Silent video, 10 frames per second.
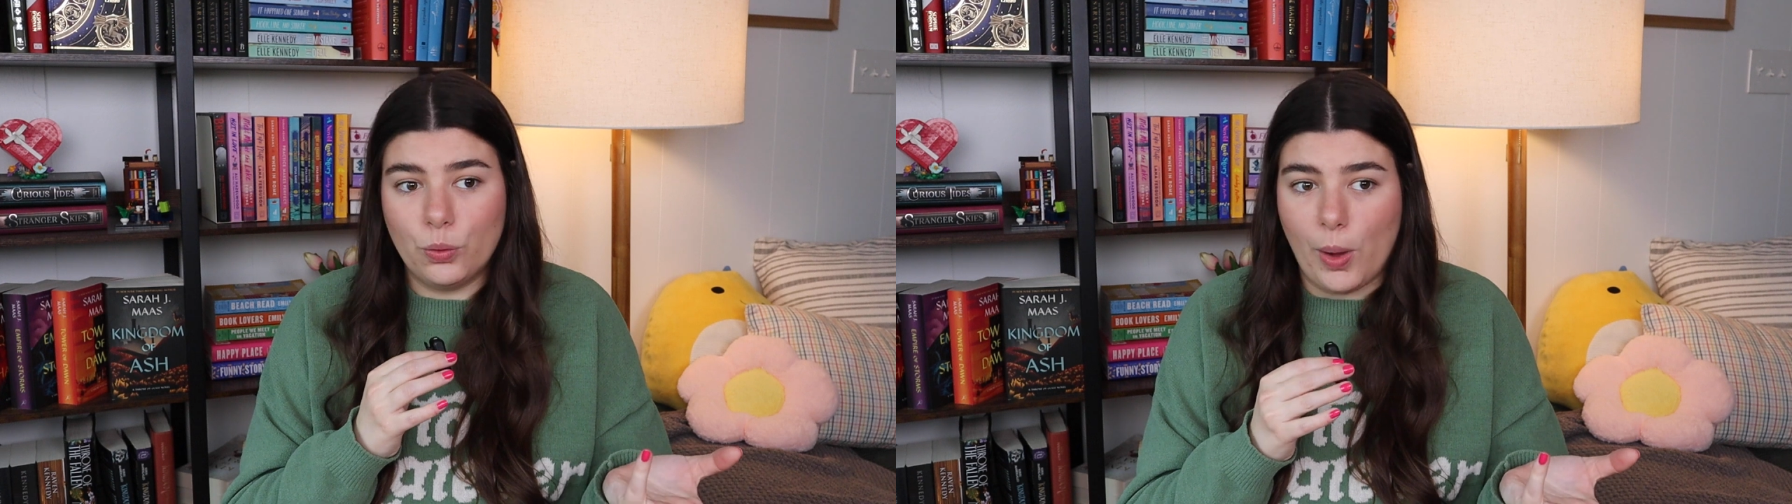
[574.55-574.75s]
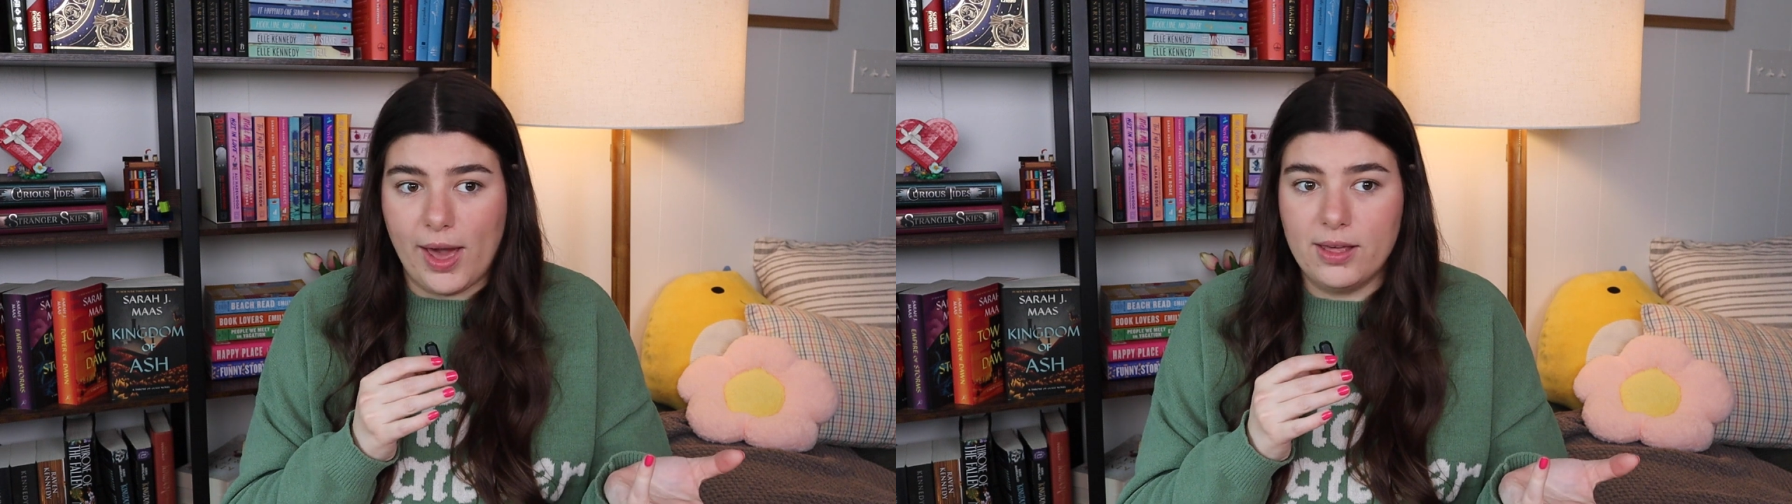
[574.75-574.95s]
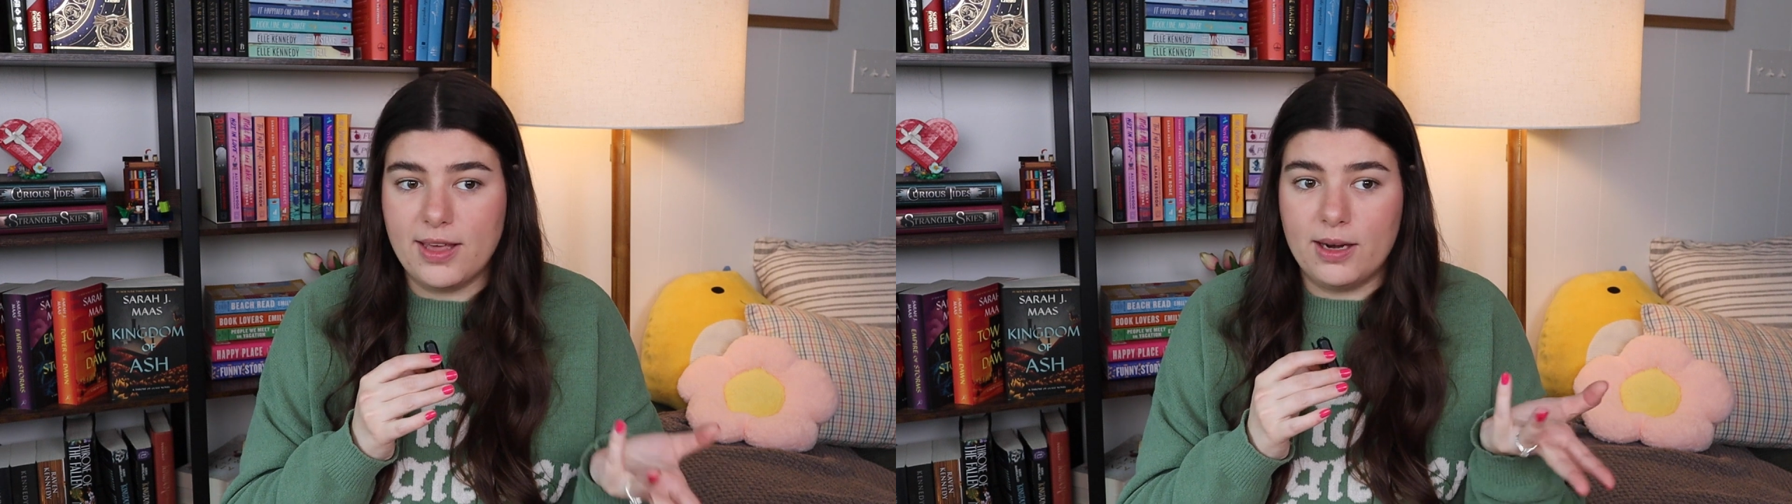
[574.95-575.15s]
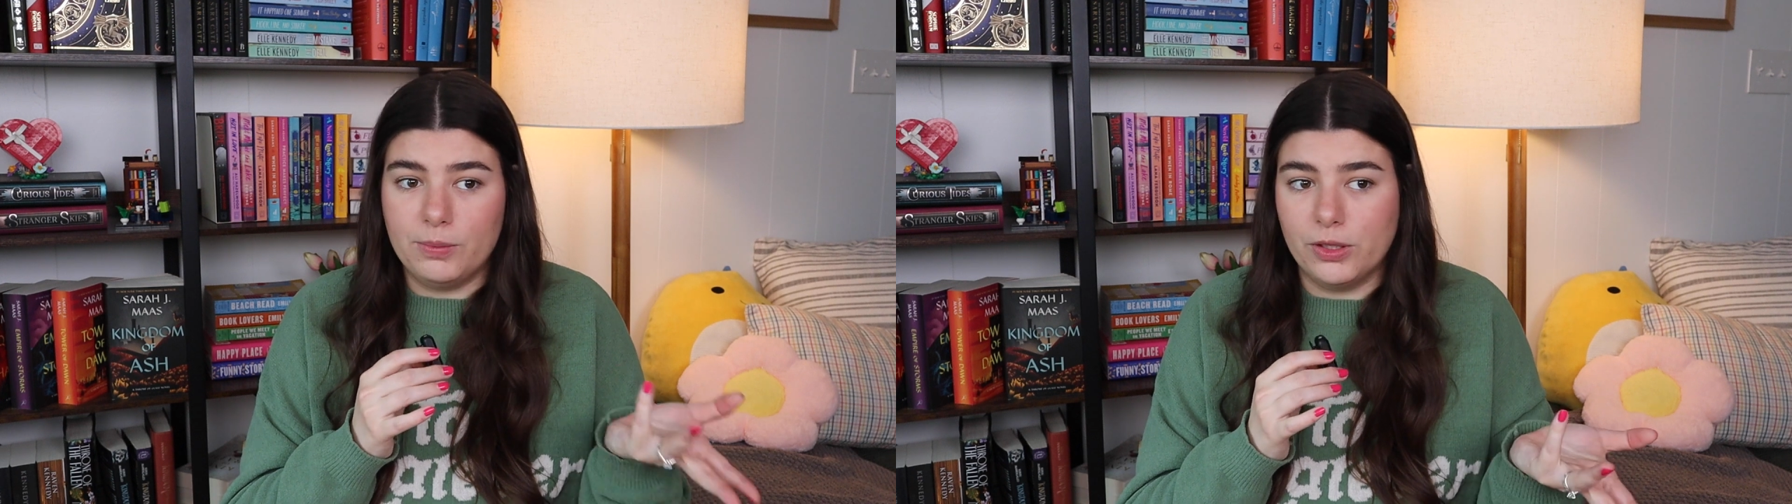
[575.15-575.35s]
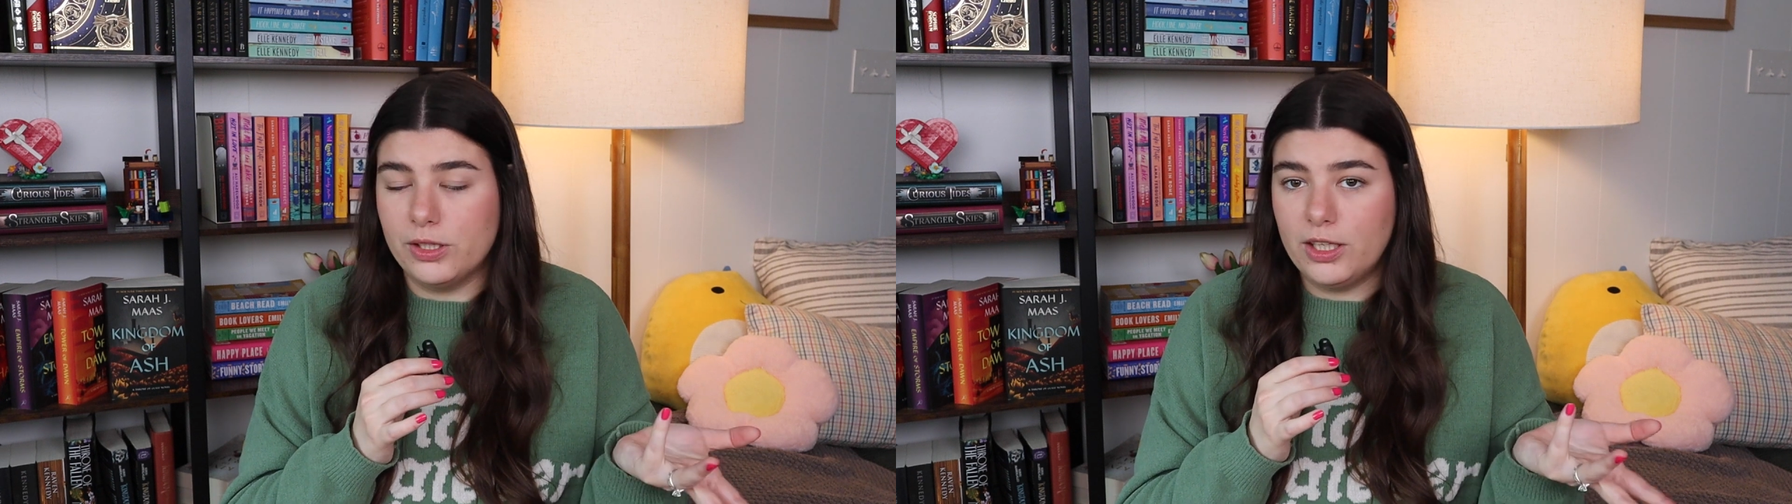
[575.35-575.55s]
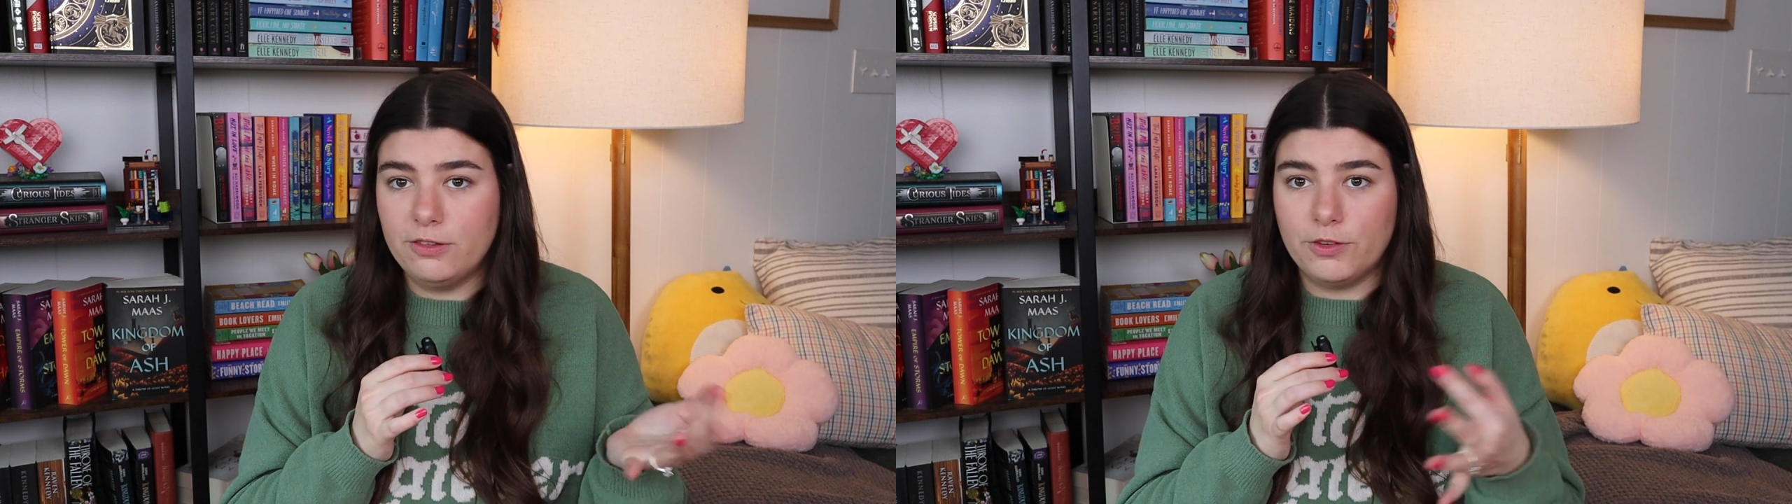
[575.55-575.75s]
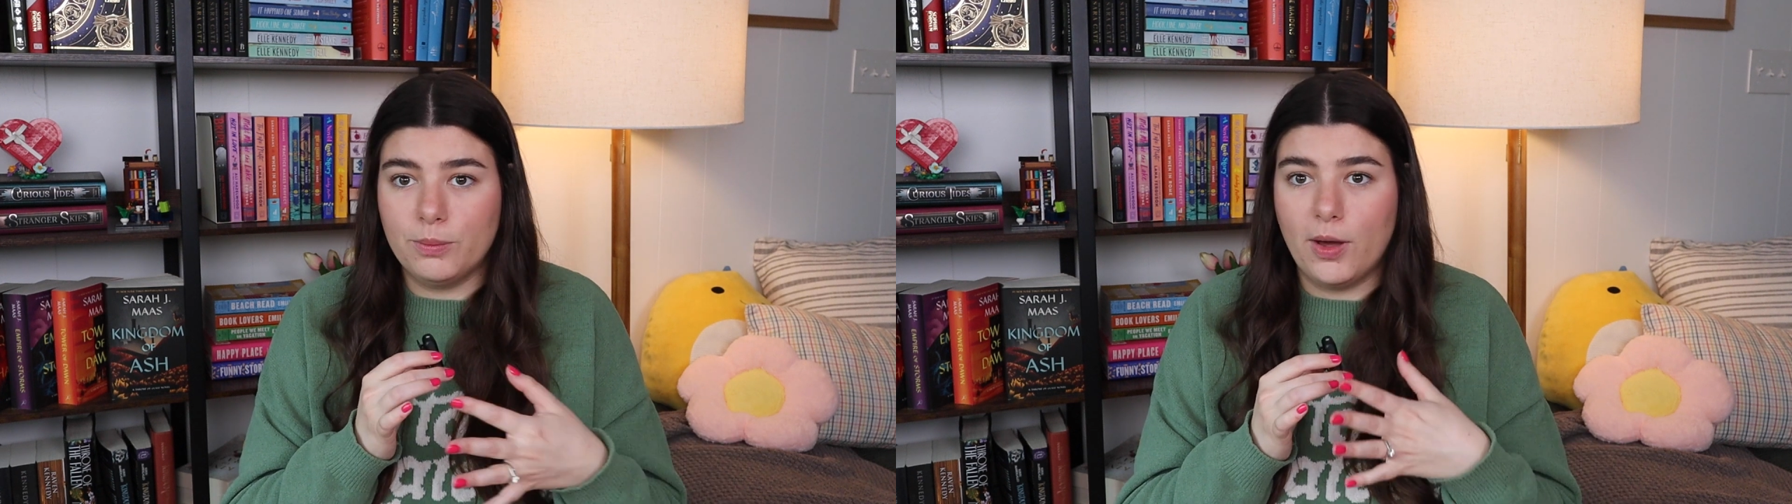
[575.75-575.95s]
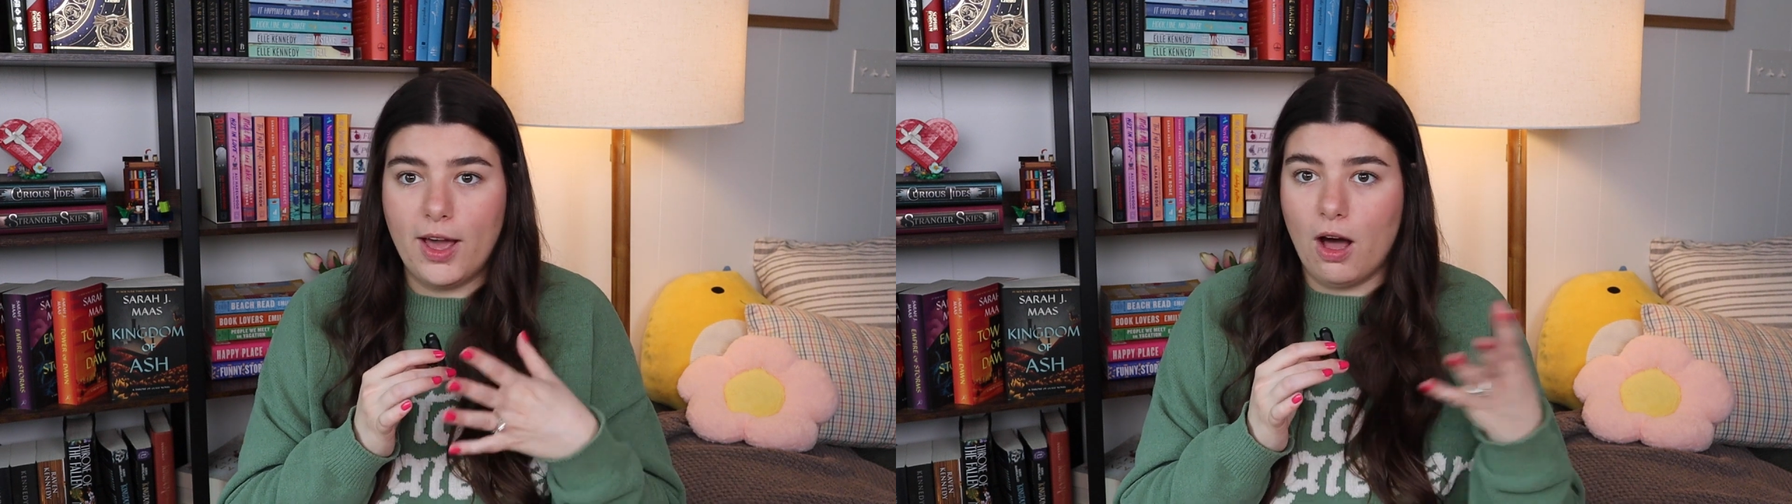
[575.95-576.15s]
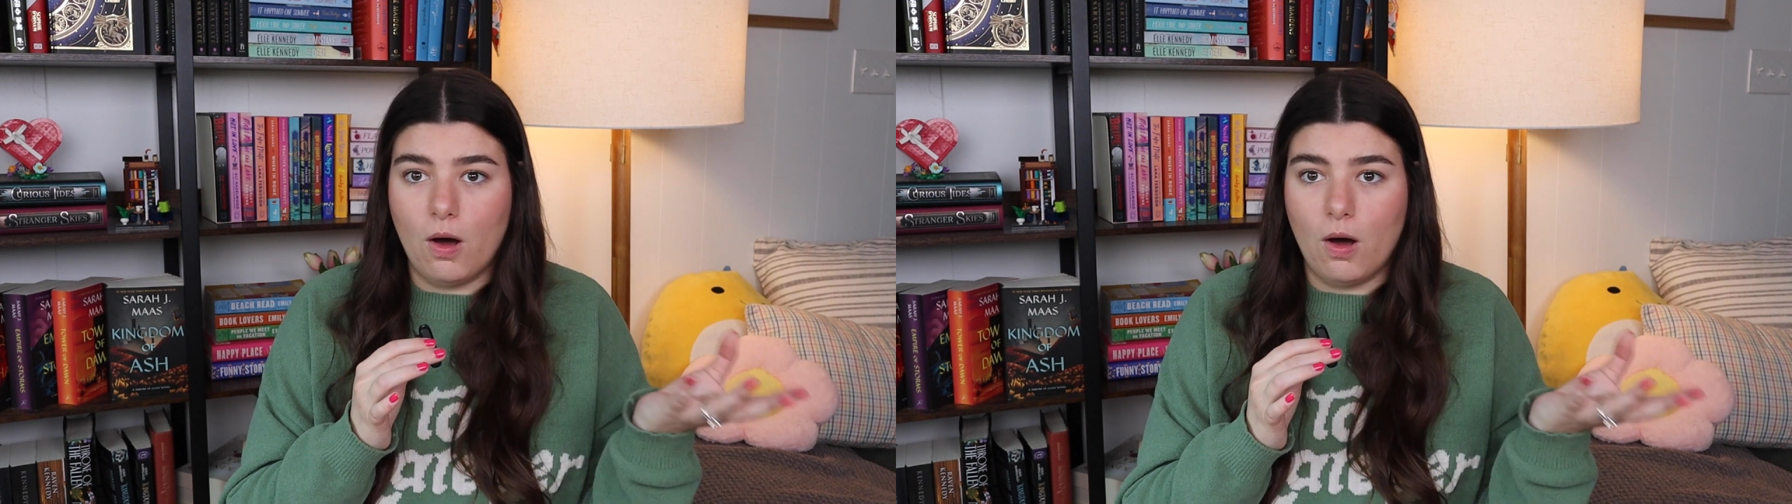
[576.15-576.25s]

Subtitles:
away that ability from